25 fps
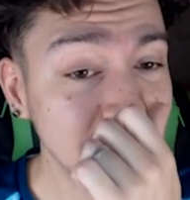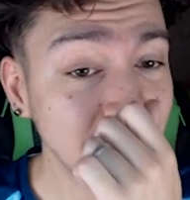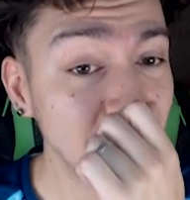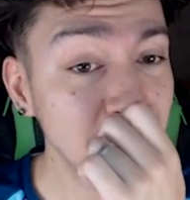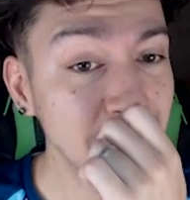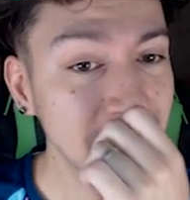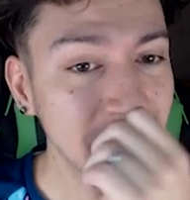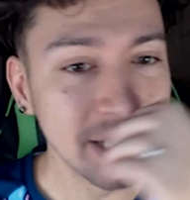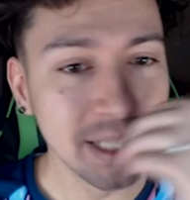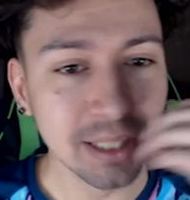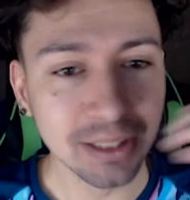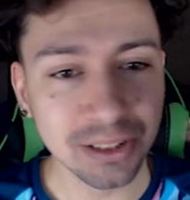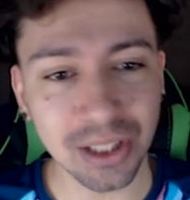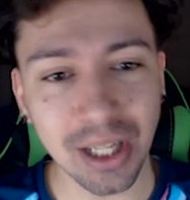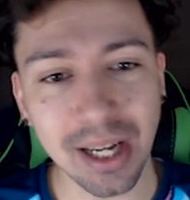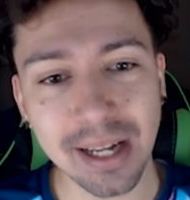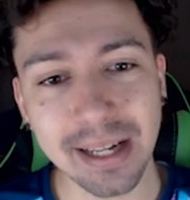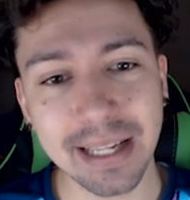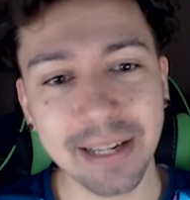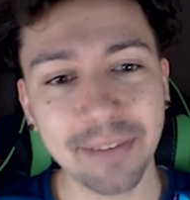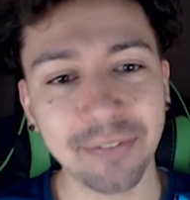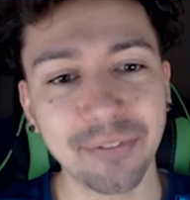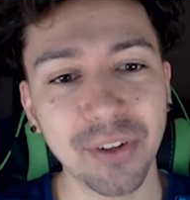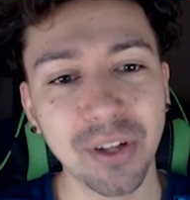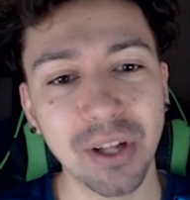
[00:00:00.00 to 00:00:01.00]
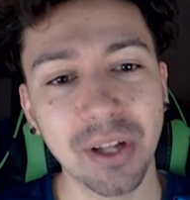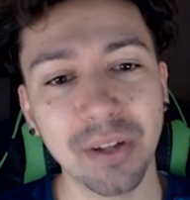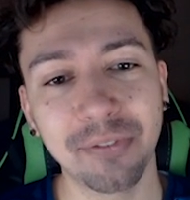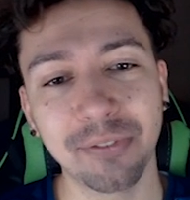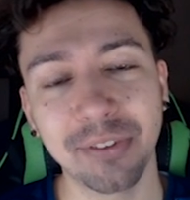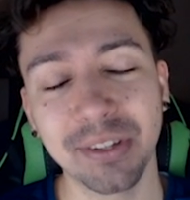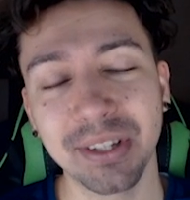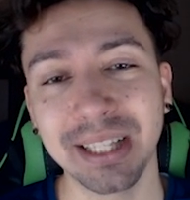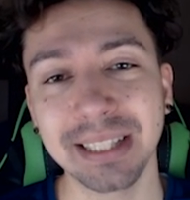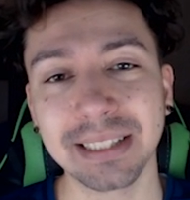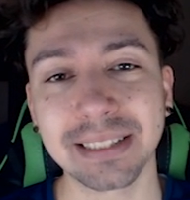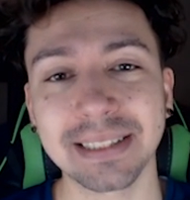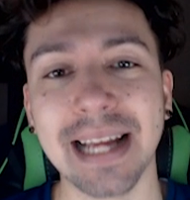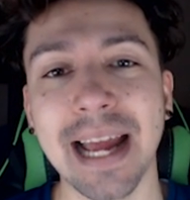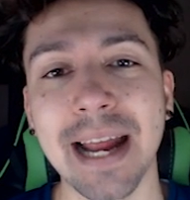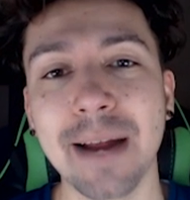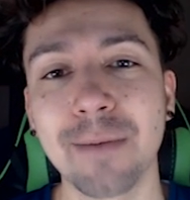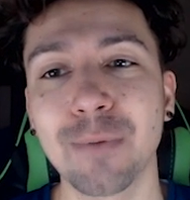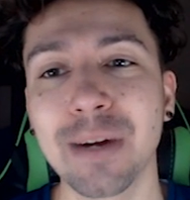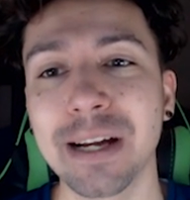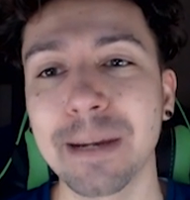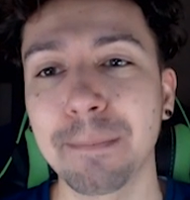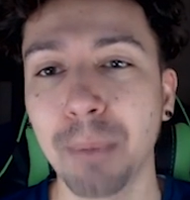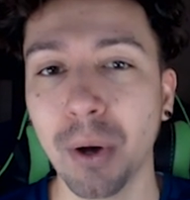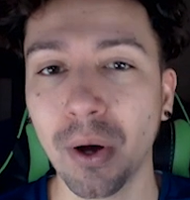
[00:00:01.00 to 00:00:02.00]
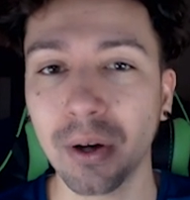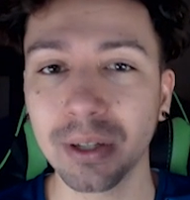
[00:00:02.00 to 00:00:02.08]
So certainly for this game week,